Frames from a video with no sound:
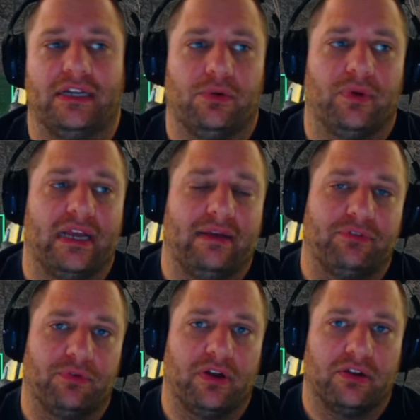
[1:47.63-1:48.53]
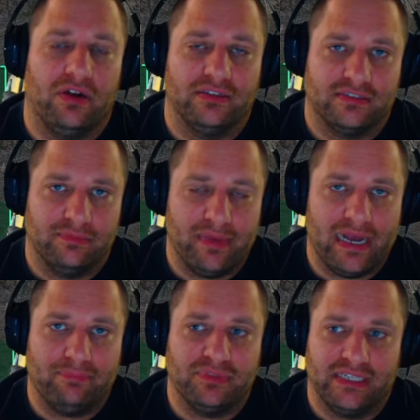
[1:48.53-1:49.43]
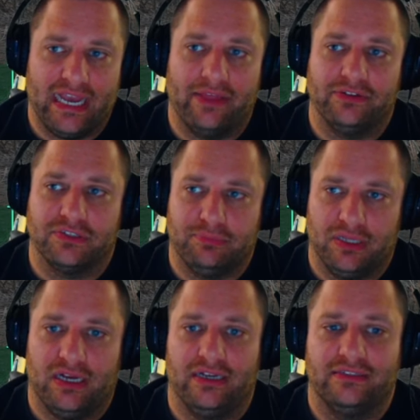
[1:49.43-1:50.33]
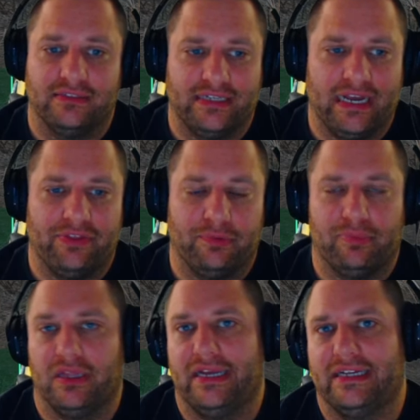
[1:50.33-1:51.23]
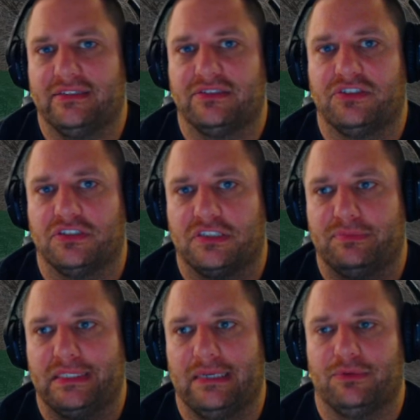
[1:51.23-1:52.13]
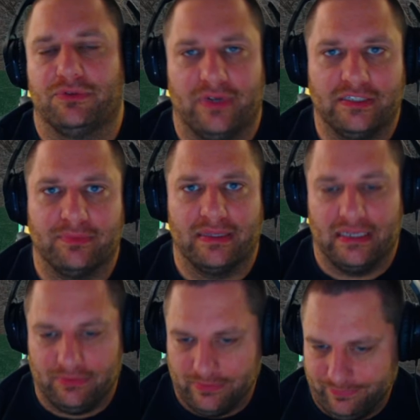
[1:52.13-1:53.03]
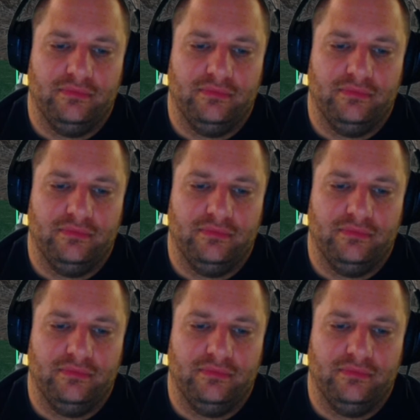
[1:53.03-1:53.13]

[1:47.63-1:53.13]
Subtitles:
I don't want to have to run across the map to gather supplies and gather plans just to be able to raise my level.